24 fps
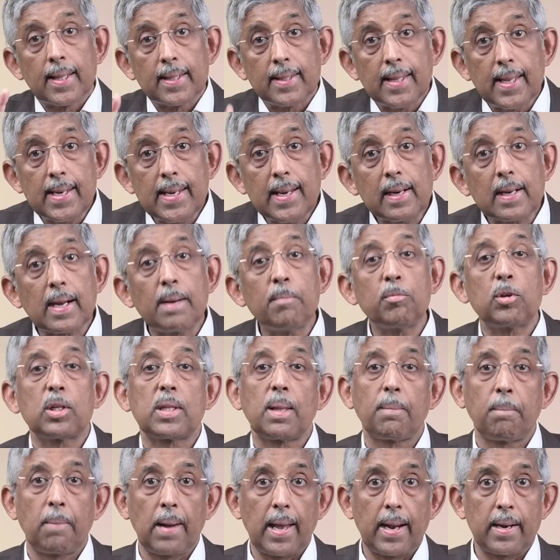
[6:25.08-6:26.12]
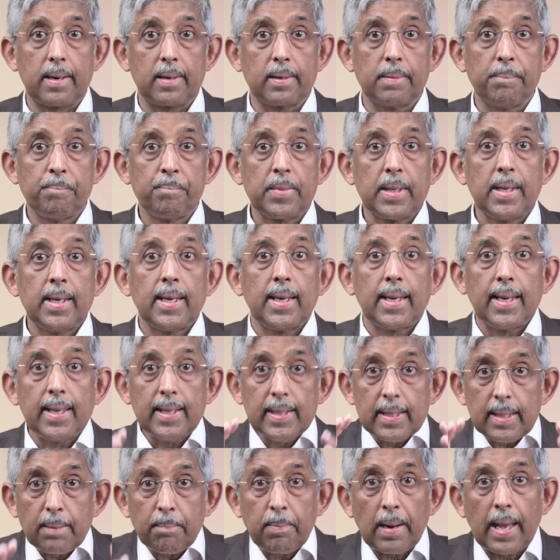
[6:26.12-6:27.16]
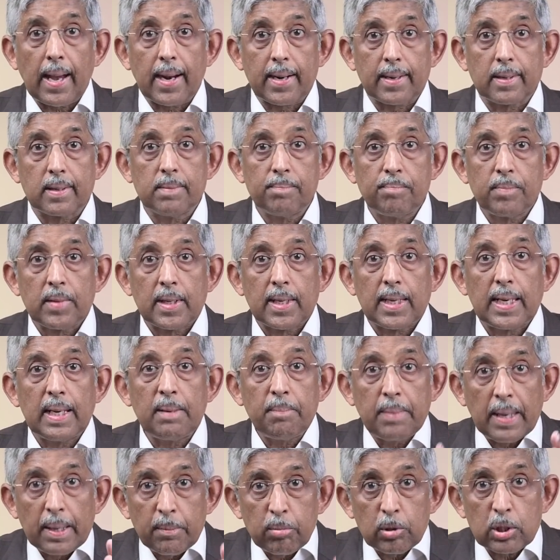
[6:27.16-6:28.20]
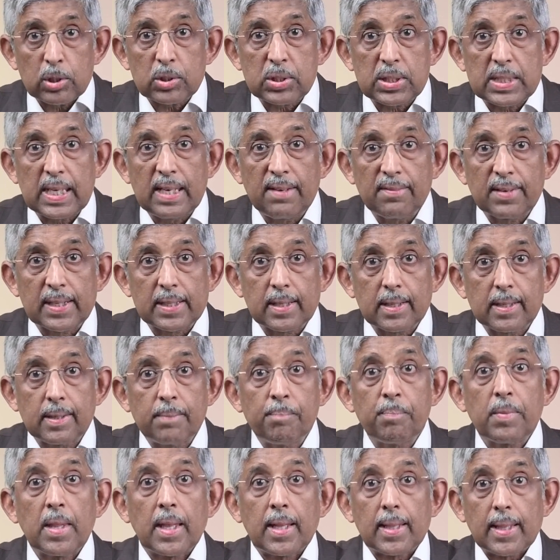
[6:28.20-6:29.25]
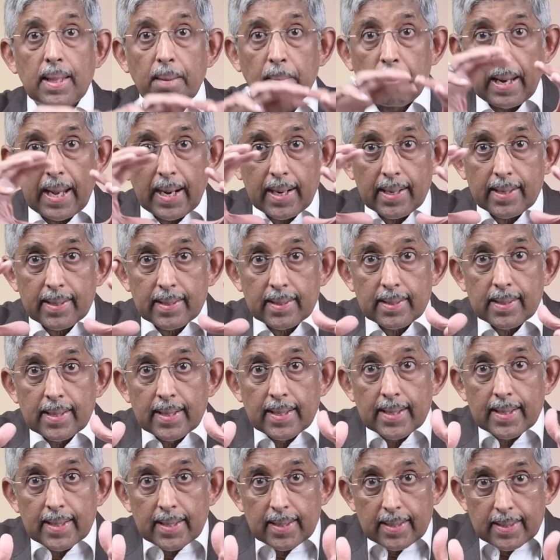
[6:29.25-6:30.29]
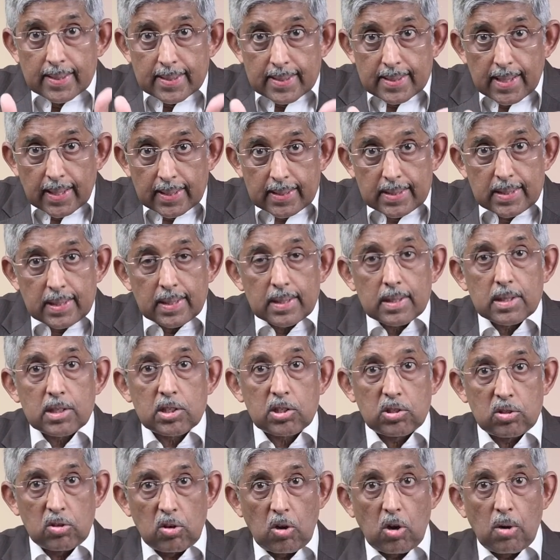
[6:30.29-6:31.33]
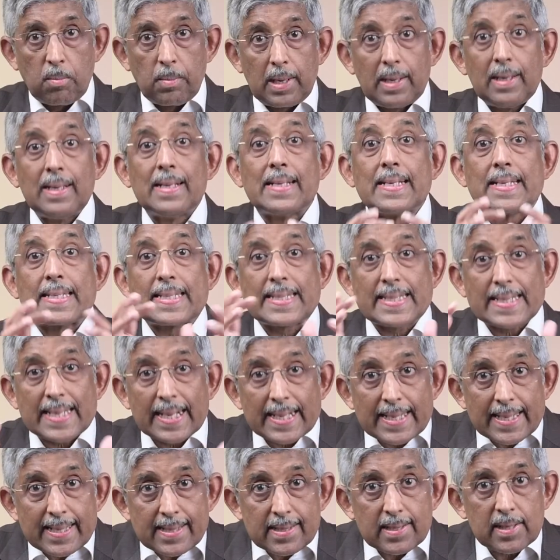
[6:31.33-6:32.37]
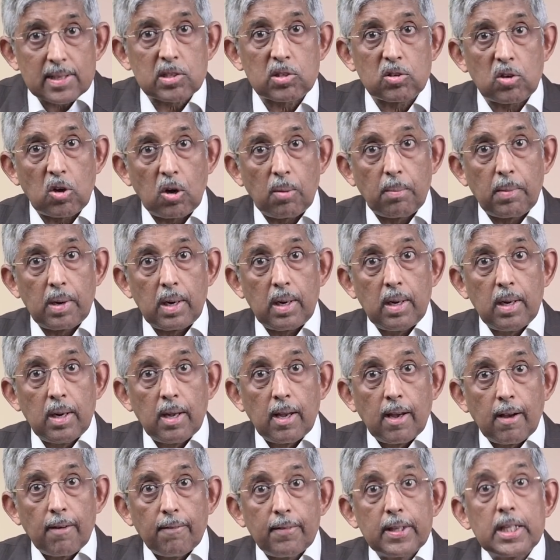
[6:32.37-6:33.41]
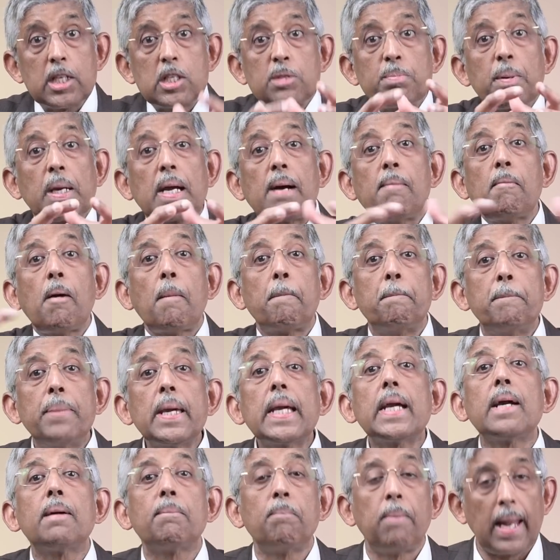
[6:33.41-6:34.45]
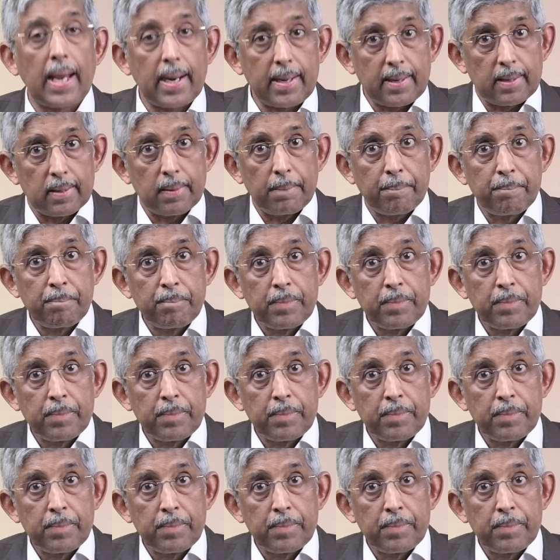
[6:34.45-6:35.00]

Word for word: Then he'll come to the bladder. In the bladder, he'll be able to see whether the bladder structure is normal, size is normal, whether it's become a big bladder.